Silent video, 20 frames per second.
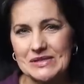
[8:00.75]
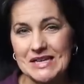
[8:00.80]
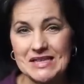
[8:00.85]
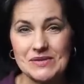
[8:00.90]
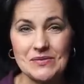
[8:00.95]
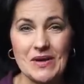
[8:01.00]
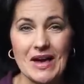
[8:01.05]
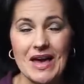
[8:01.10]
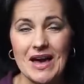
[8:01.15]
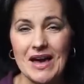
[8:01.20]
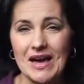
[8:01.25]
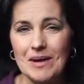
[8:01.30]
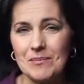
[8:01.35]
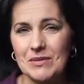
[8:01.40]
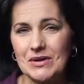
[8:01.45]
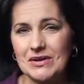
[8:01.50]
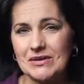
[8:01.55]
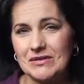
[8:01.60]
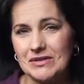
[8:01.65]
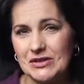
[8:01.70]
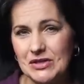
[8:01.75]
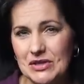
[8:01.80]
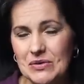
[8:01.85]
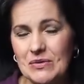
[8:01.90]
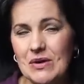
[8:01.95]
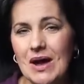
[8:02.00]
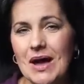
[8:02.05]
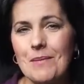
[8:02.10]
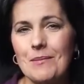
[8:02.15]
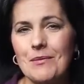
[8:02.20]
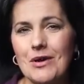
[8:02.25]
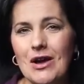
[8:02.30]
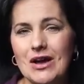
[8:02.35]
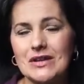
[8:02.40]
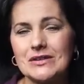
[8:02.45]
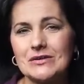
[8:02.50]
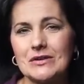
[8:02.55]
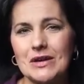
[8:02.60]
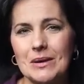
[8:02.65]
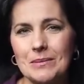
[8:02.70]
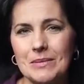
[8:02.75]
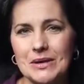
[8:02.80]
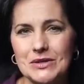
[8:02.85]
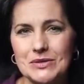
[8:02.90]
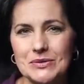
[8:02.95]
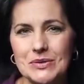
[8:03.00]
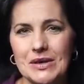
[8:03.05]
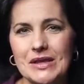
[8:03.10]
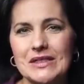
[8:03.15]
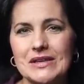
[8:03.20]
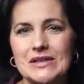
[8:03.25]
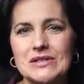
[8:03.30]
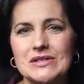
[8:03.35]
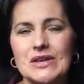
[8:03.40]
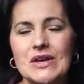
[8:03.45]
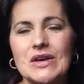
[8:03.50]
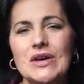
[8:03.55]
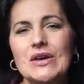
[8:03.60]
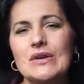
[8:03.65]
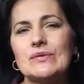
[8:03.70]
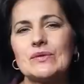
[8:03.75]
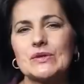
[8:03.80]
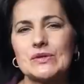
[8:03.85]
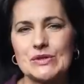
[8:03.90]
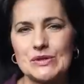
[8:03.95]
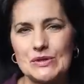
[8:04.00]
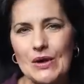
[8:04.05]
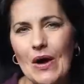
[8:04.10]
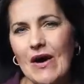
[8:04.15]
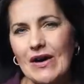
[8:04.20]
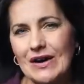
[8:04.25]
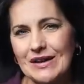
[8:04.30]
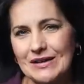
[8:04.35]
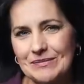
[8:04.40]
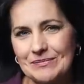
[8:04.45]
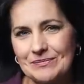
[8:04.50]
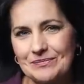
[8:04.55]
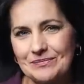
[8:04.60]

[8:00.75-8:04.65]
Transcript: That's why I knew I'm not gonna be doing this for stock.